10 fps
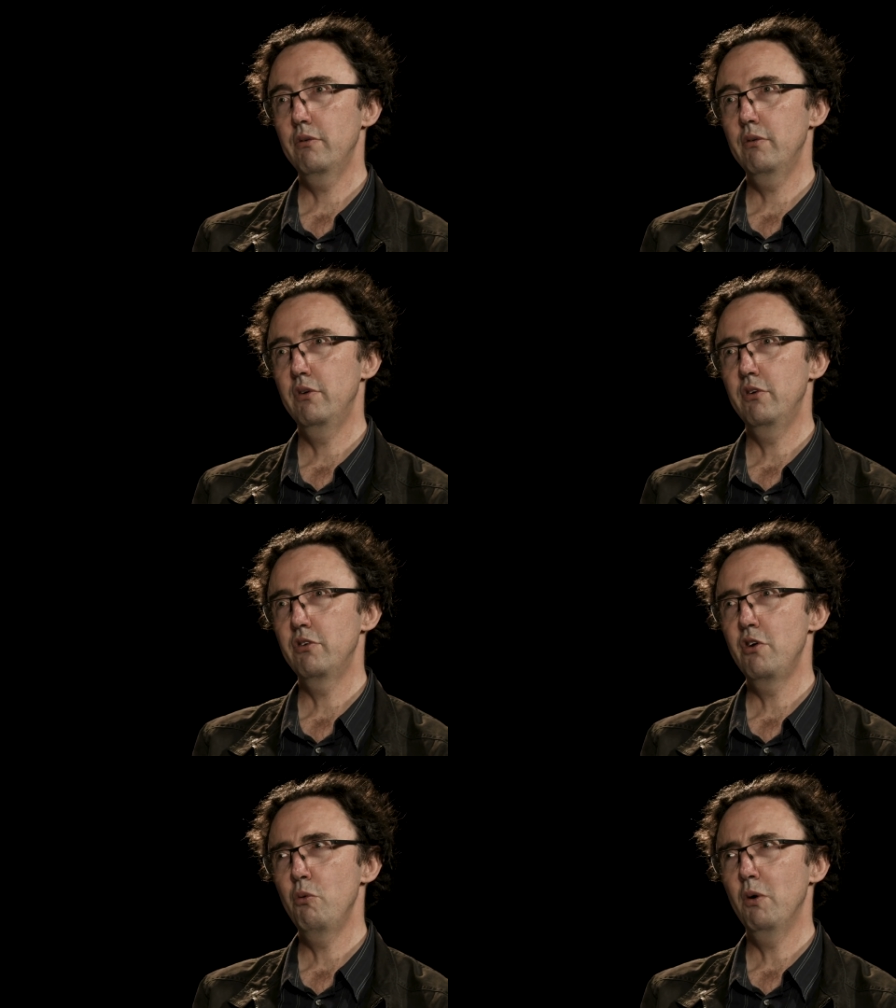is it
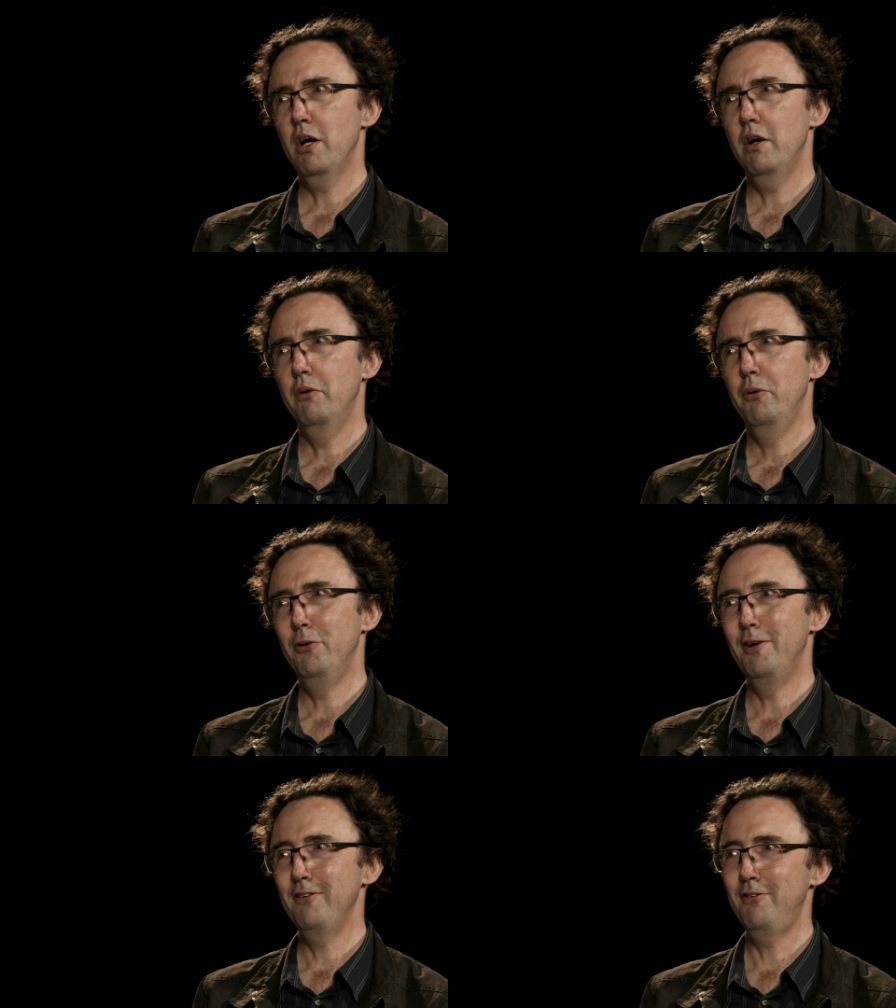Snow White who
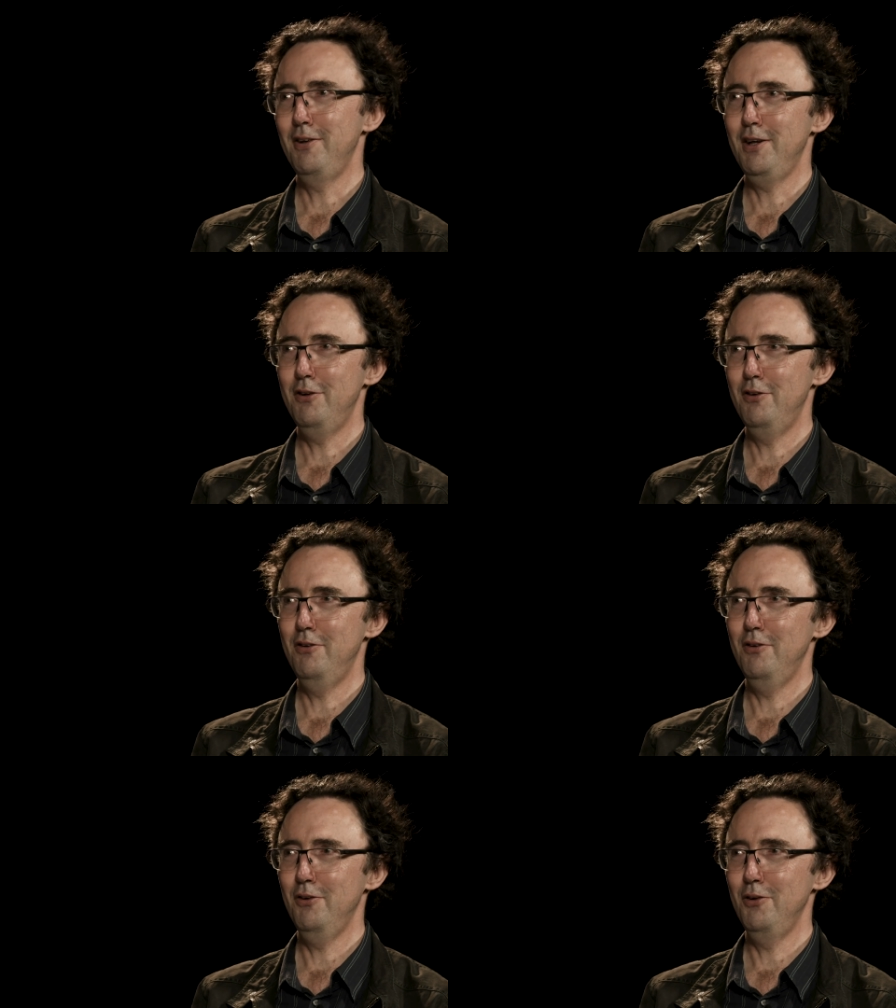does the
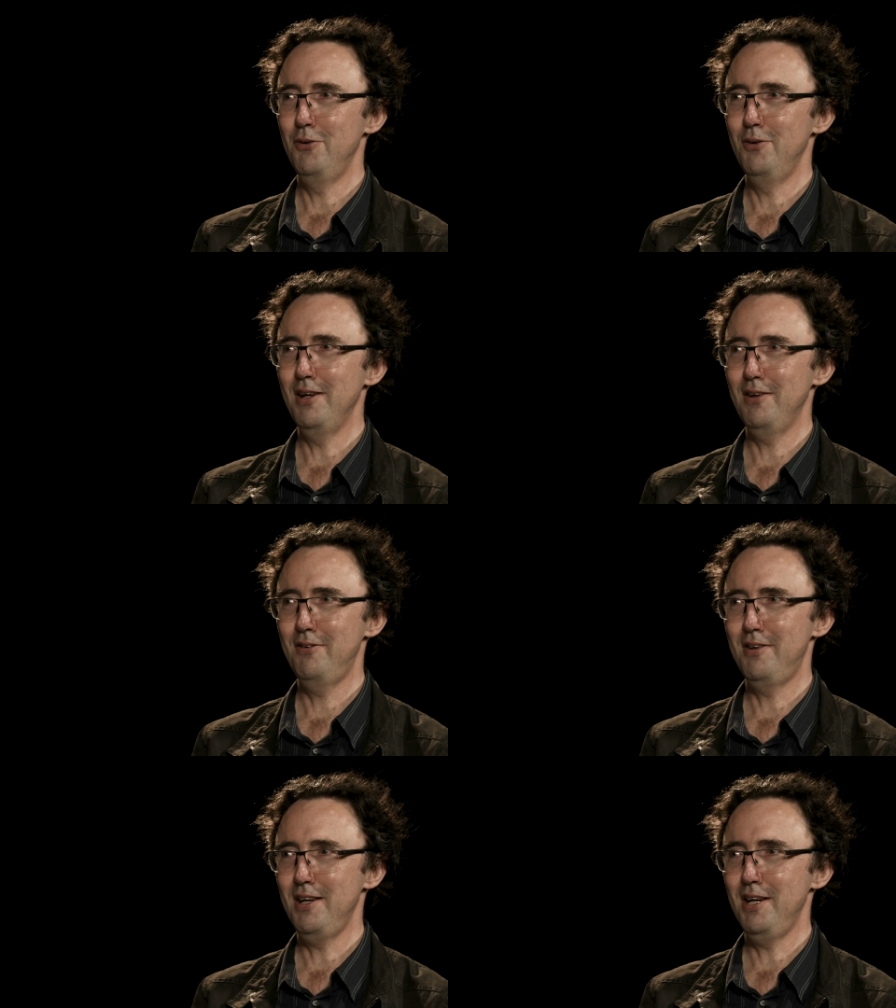who does
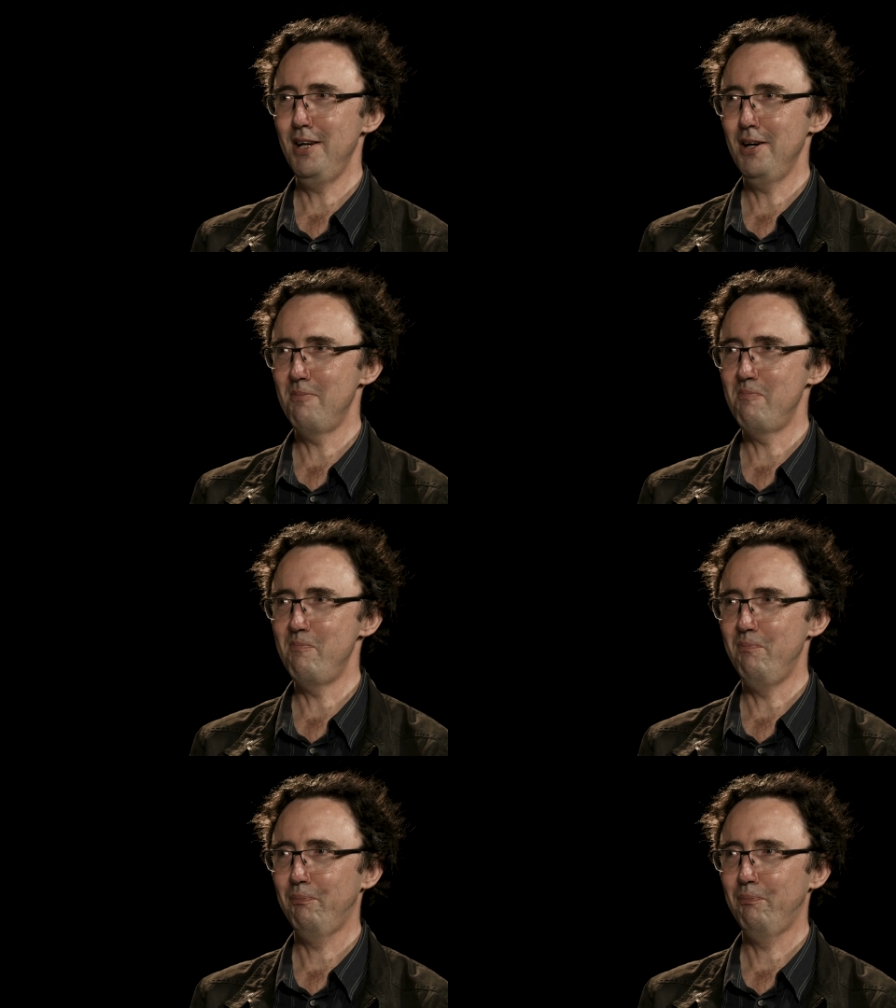the um,